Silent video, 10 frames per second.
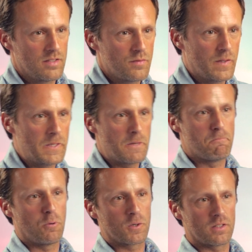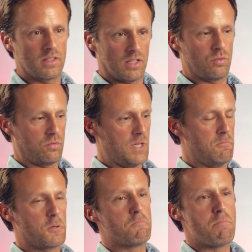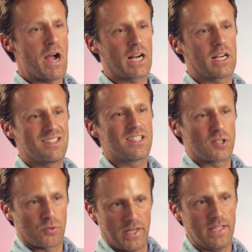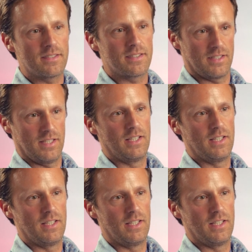it's very important that you keep your back straight.